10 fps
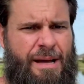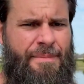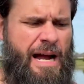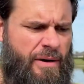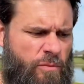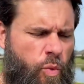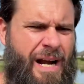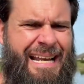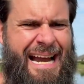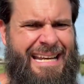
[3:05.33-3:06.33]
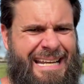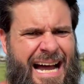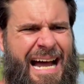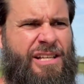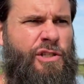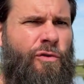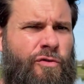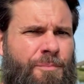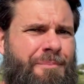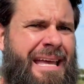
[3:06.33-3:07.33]
I'm now in 199. So
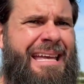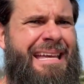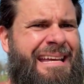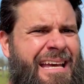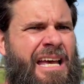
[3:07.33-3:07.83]
for me,